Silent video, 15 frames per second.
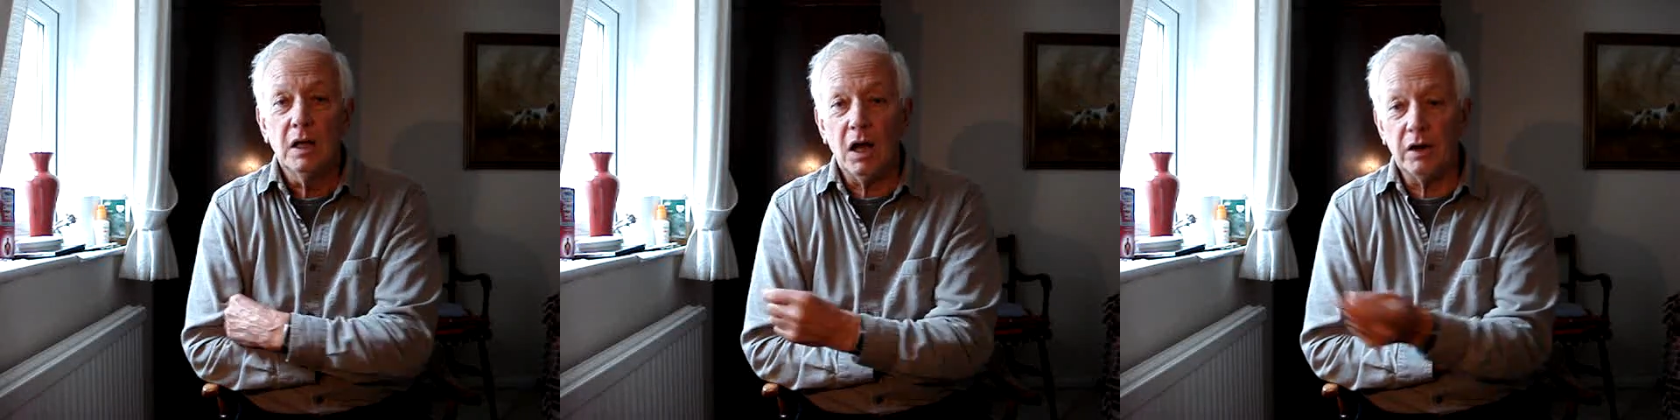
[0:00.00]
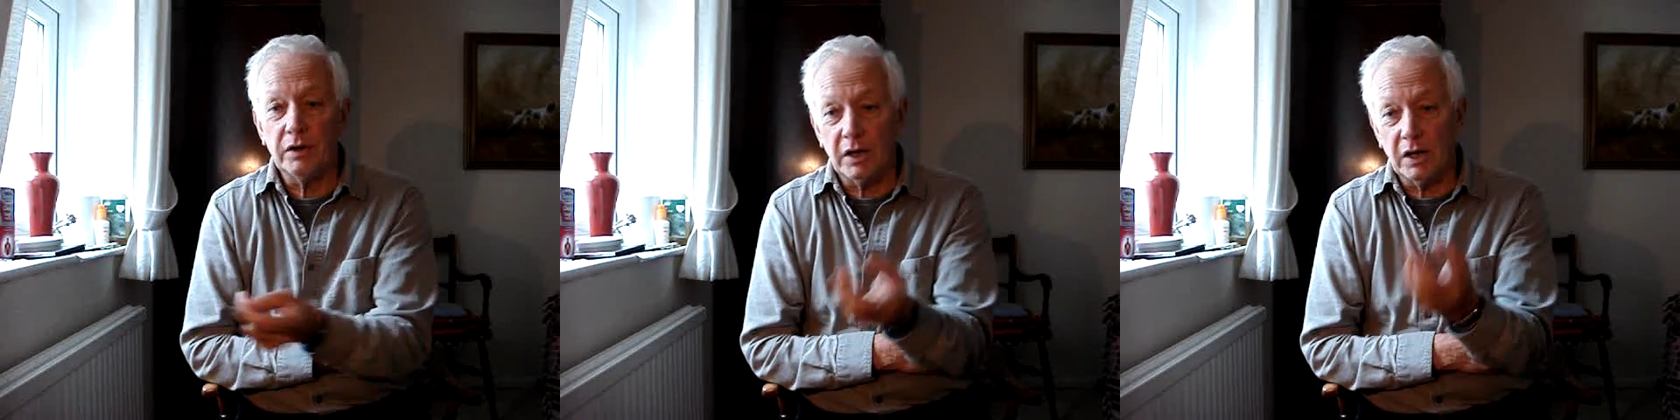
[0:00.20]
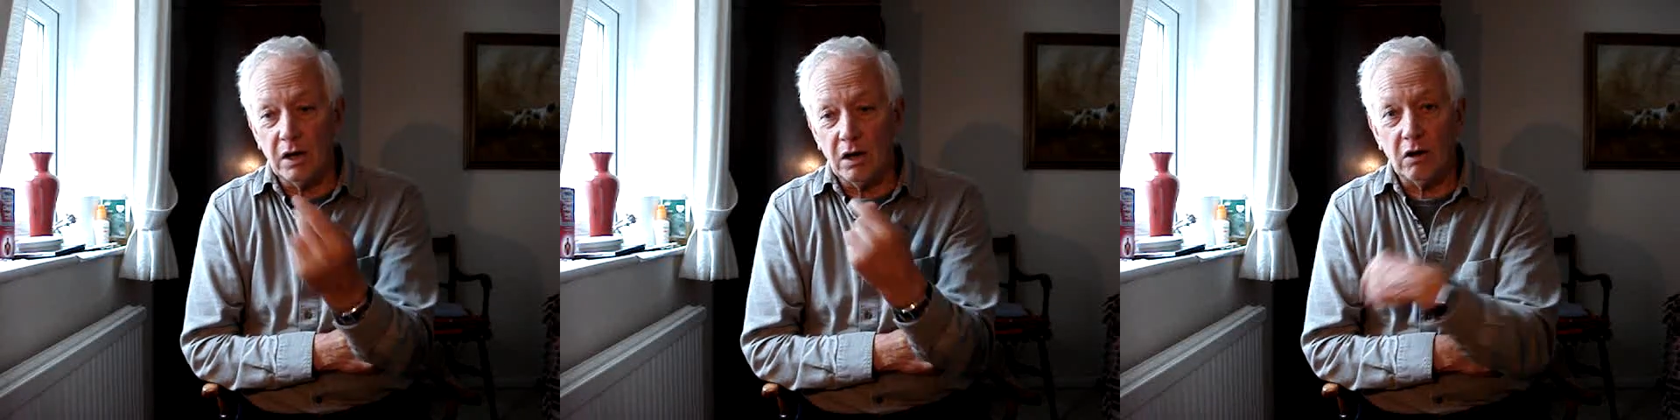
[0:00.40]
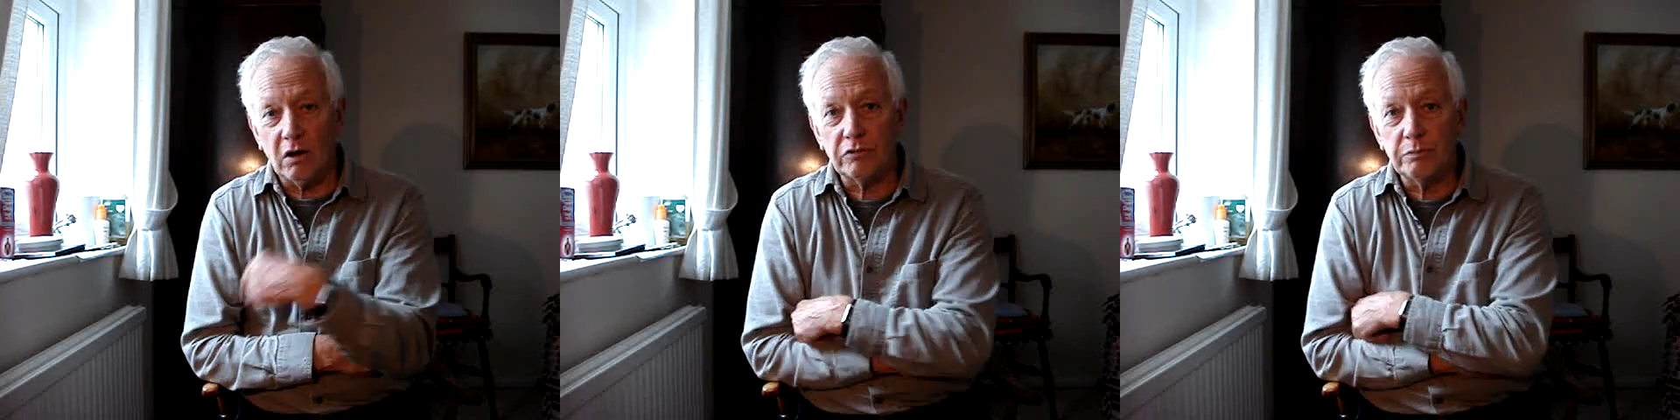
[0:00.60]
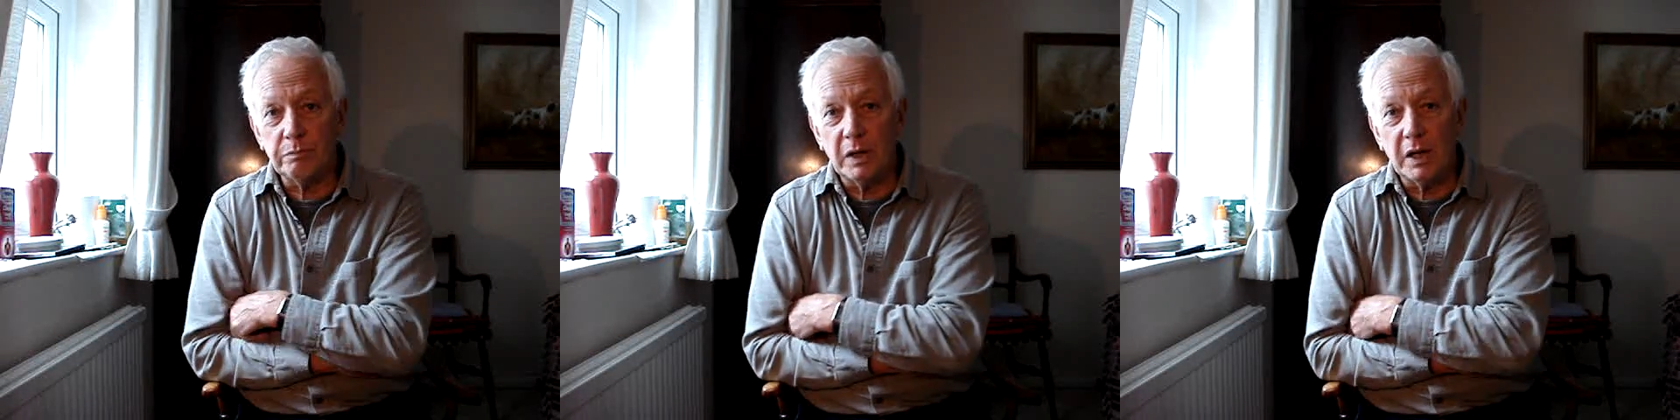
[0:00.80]
and they
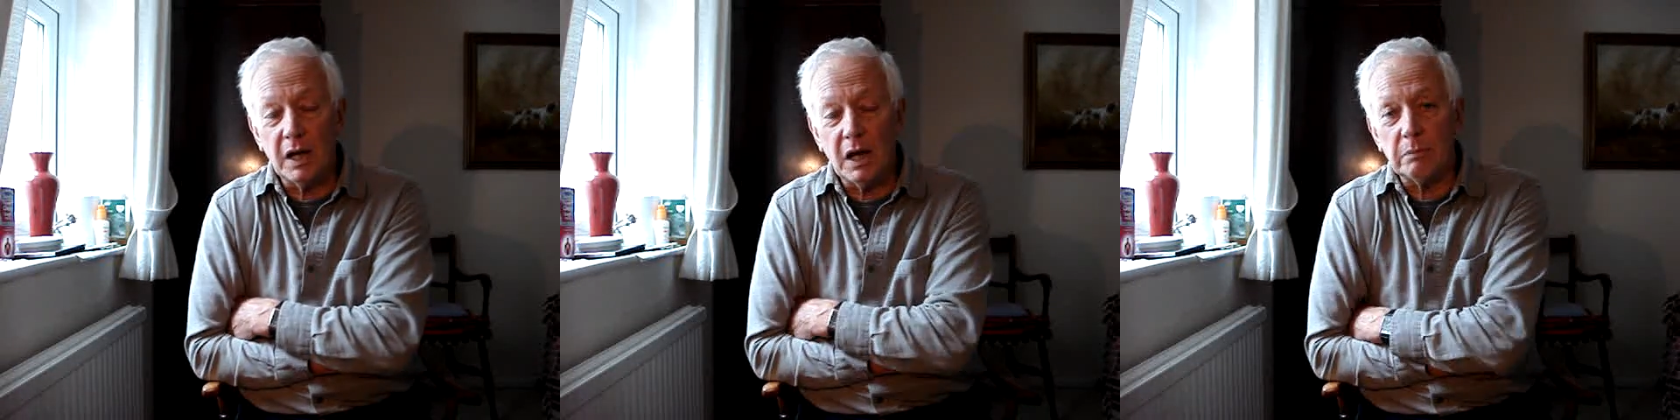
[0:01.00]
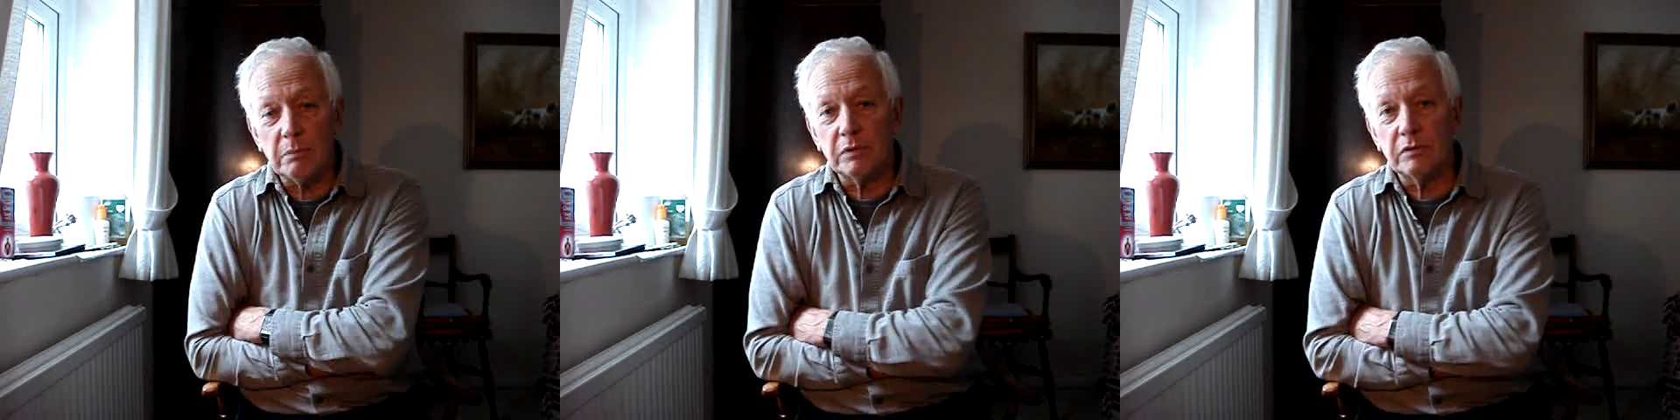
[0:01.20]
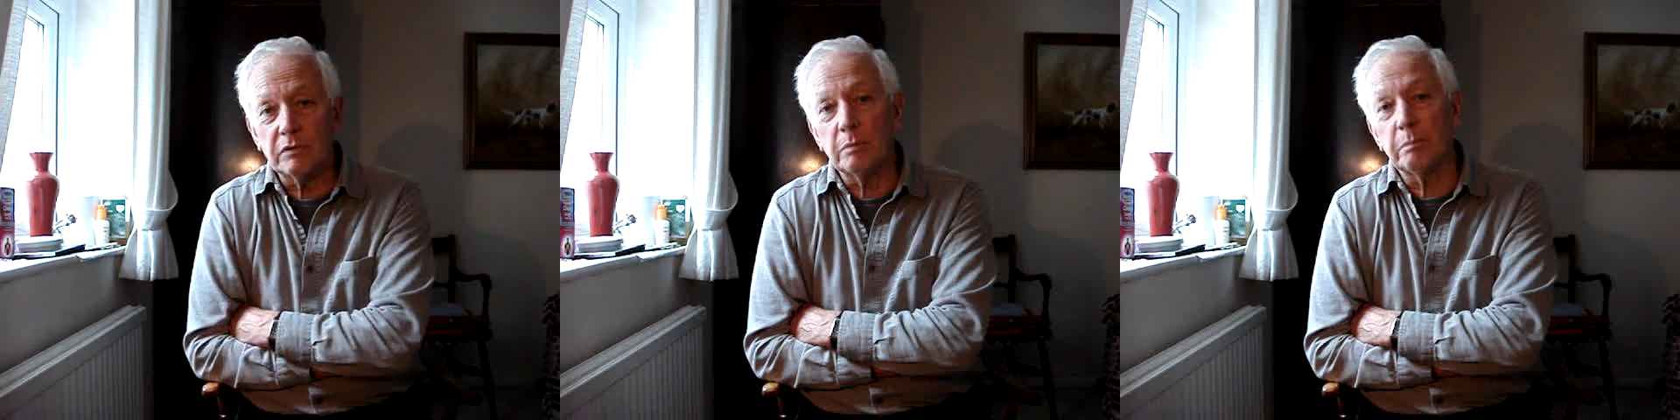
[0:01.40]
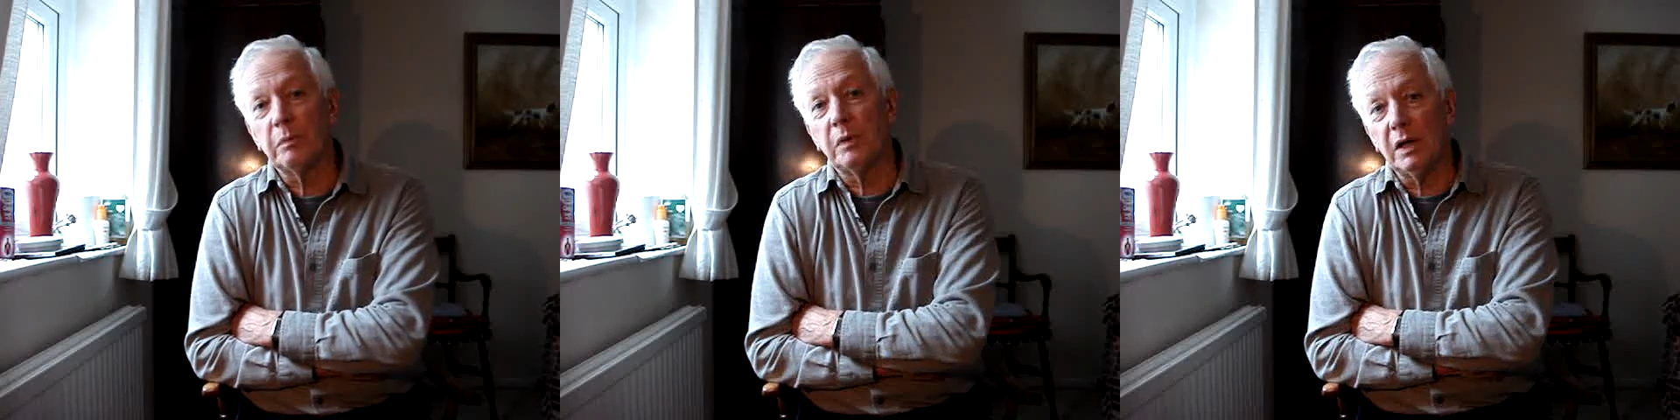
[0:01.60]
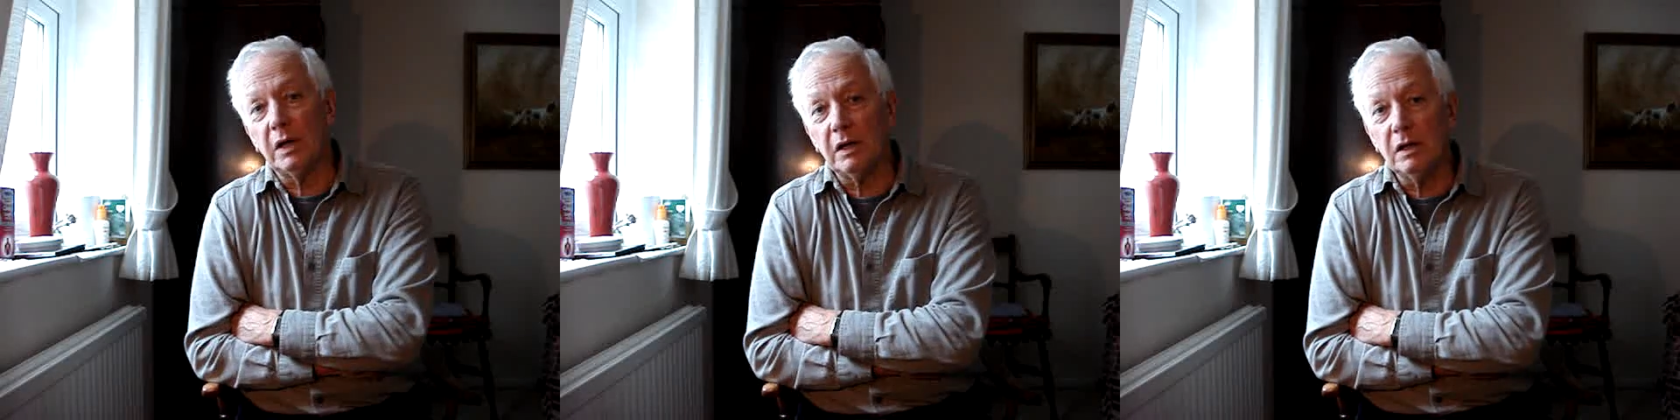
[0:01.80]
asked me up to
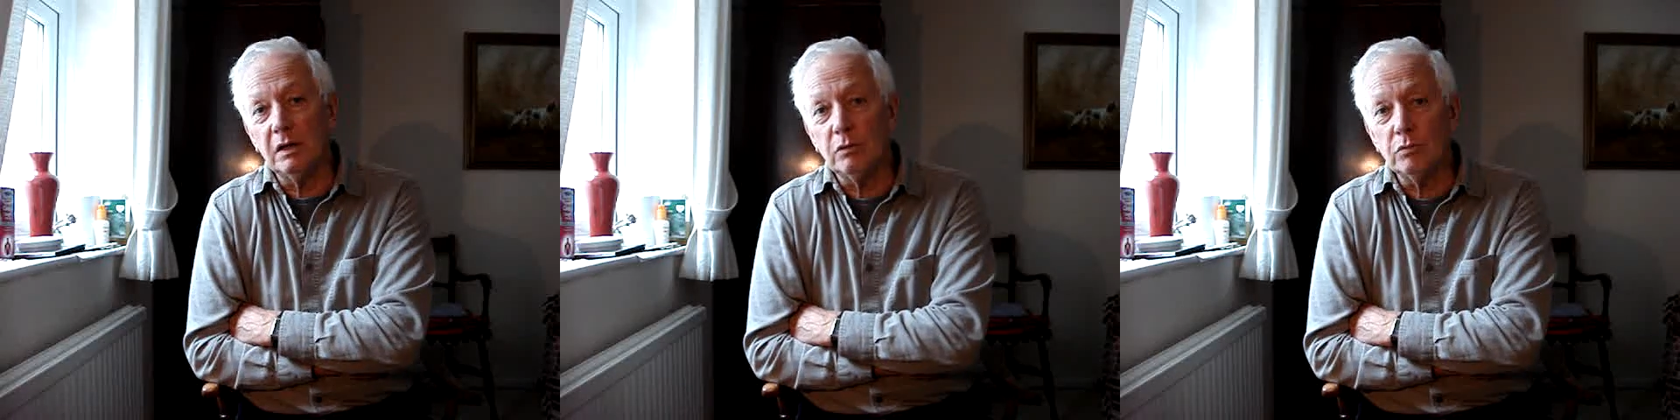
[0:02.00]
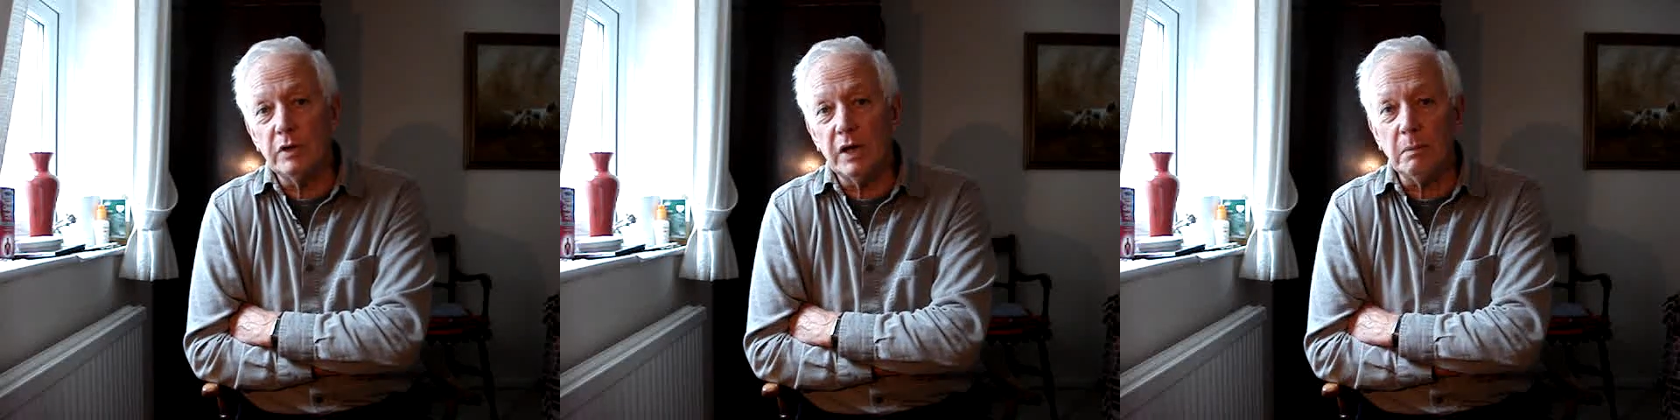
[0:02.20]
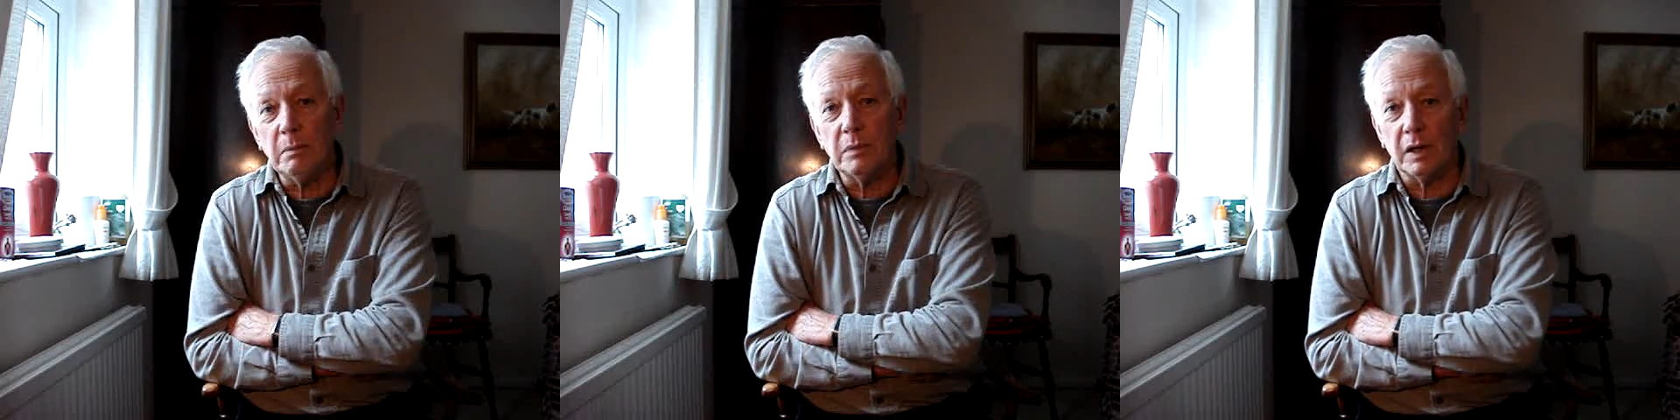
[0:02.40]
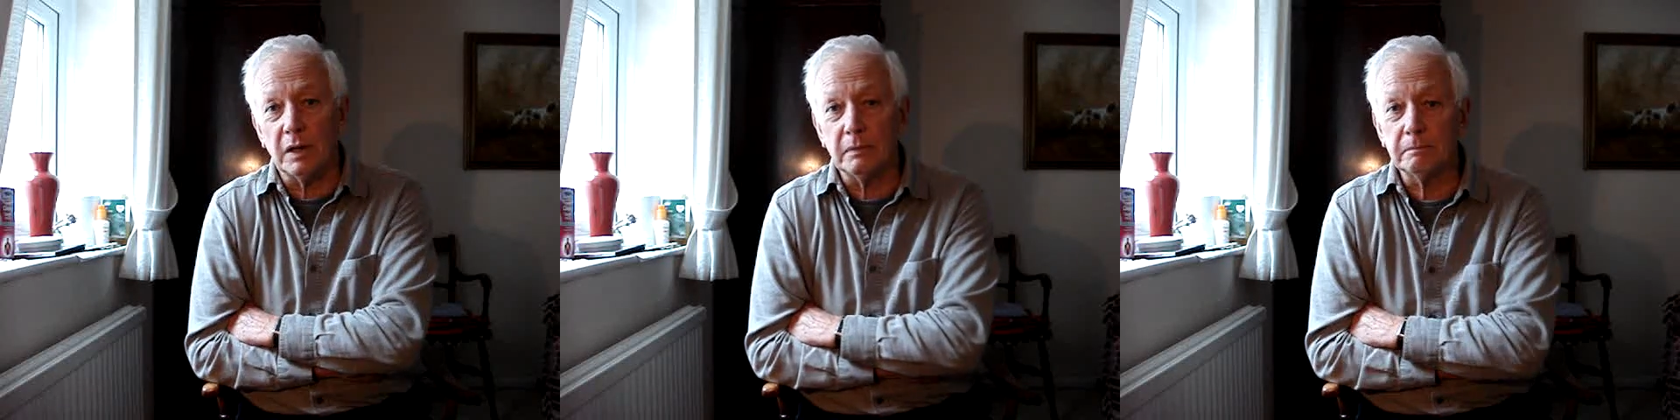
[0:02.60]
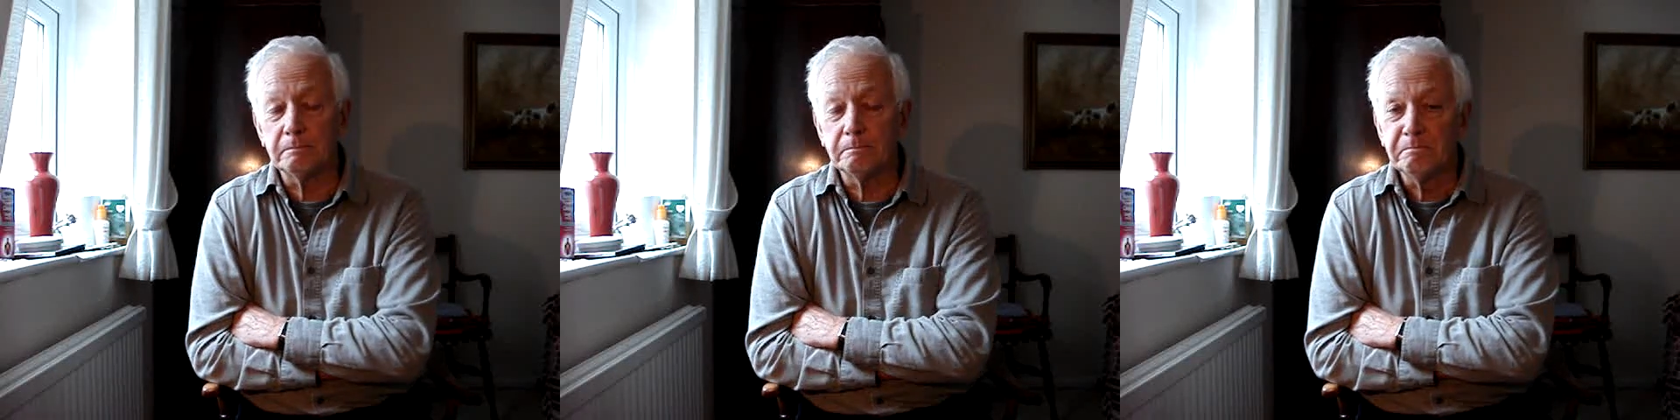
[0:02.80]
play a little number.